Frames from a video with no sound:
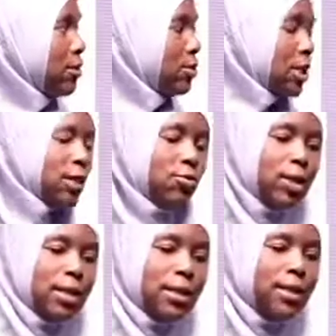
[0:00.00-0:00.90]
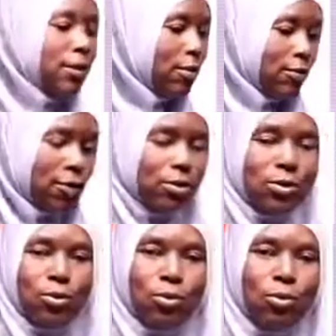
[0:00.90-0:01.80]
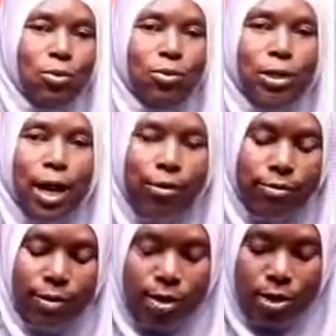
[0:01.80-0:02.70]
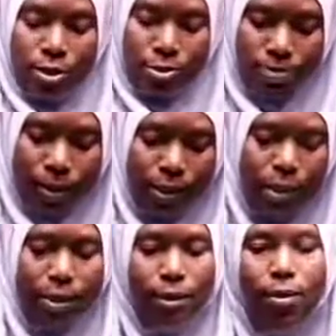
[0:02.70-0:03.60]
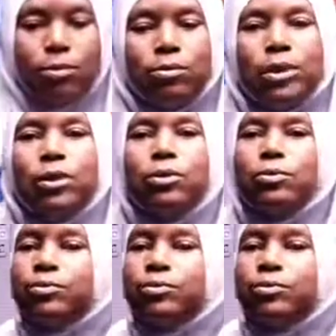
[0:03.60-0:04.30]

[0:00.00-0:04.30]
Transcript: you start writing, of course you always have your pencil with you.